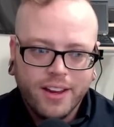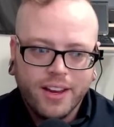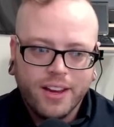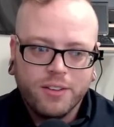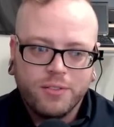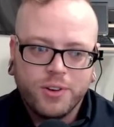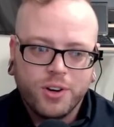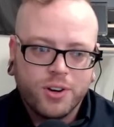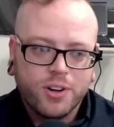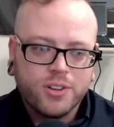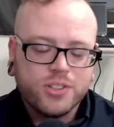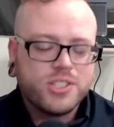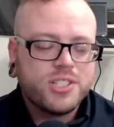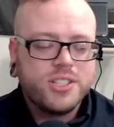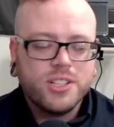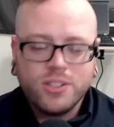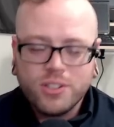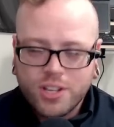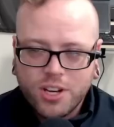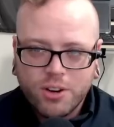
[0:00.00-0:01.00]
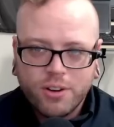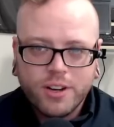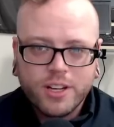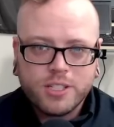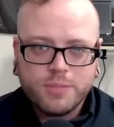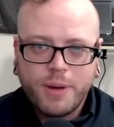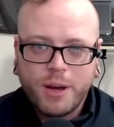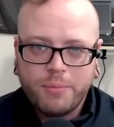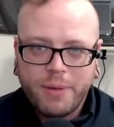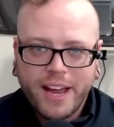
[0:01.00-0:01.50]
if you're still curious
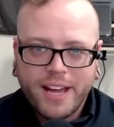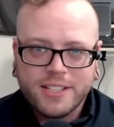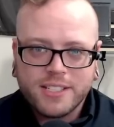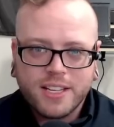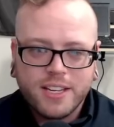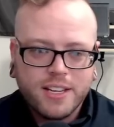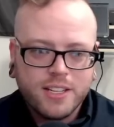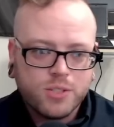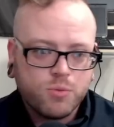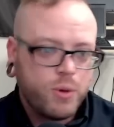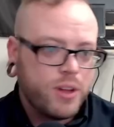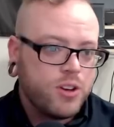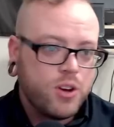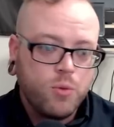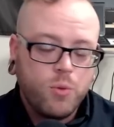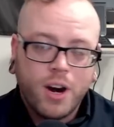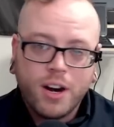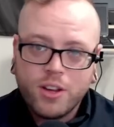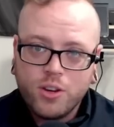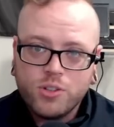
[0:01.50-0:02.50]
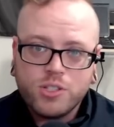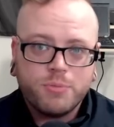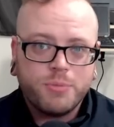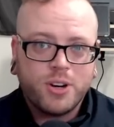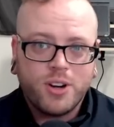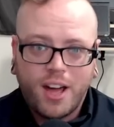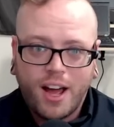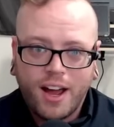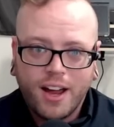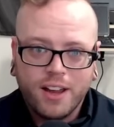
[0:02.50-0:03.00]
about passkeys, whether you want to use them or
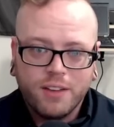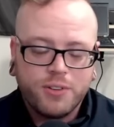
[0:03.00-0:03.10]
not,